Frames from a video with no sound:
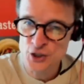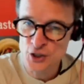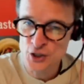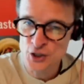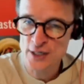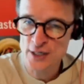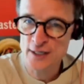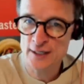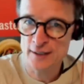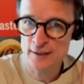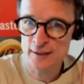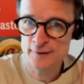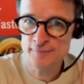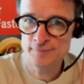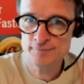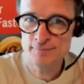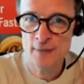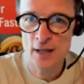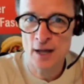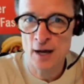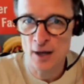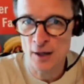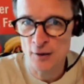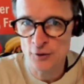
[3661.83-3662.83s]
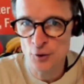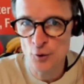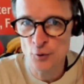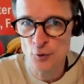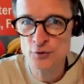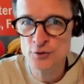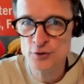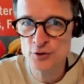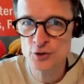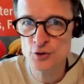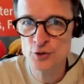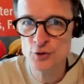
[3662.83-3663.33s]
chicken,
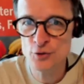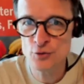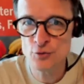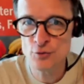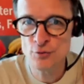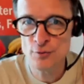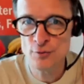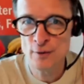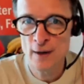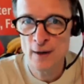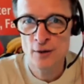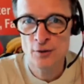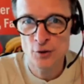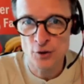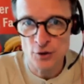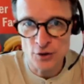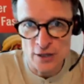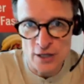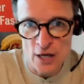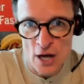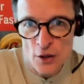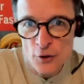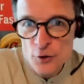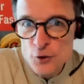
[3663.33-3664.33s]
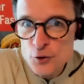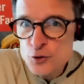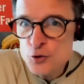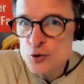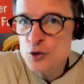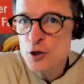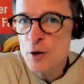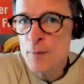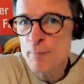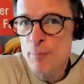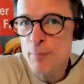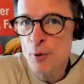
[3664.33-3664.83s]
the other two
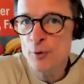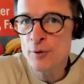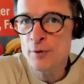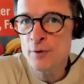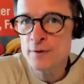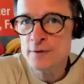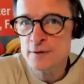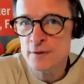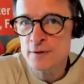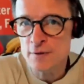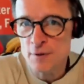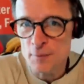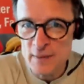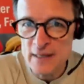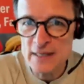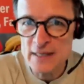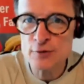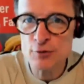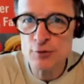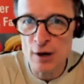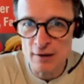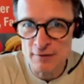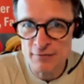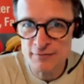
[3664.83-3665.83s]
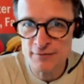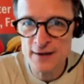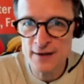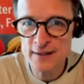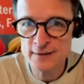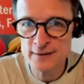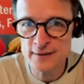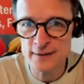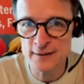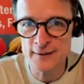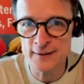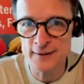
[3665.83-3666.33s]
components of the meat
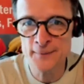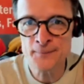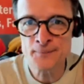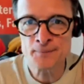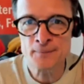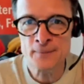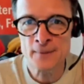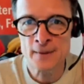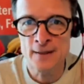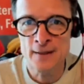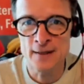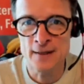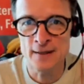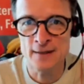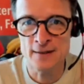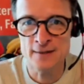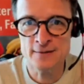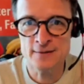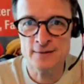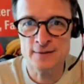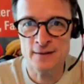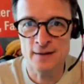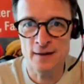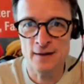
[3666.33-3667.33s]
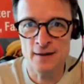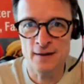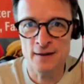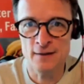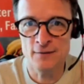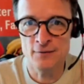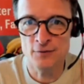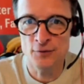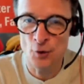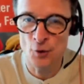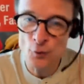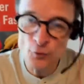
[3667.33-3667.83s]
trifecta,
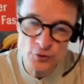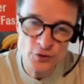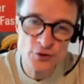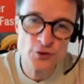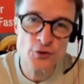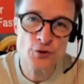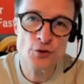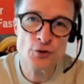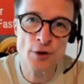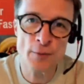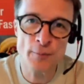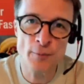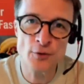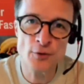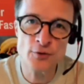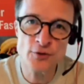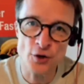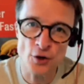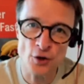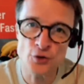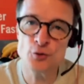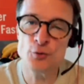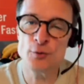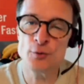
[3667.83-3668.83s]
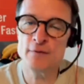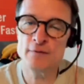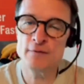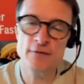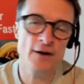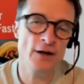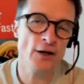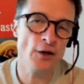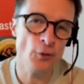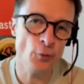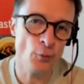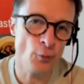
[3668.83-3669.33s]
those two components are doing
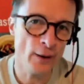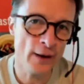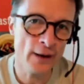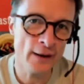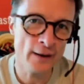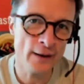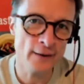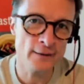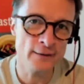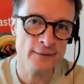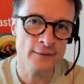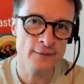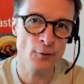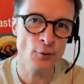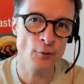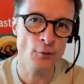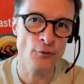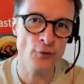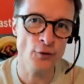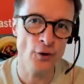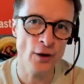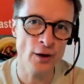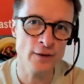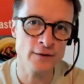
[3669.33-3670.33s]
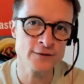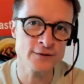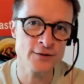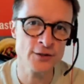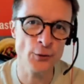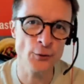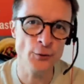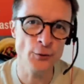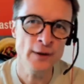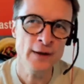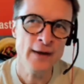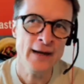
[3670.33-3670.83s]
very well overall.
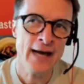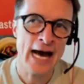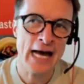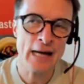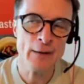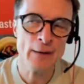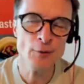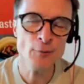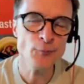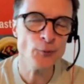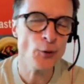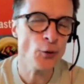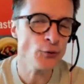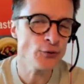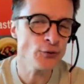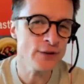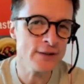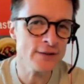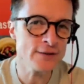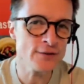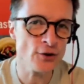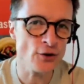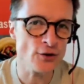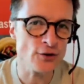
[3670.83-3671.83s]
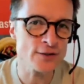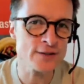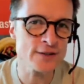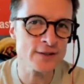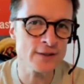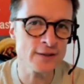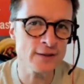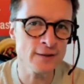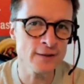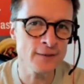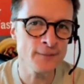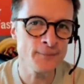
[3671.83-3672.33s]
So animal proteins are
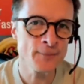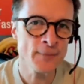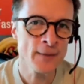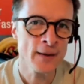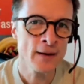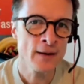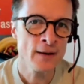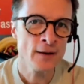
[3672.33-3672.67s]
still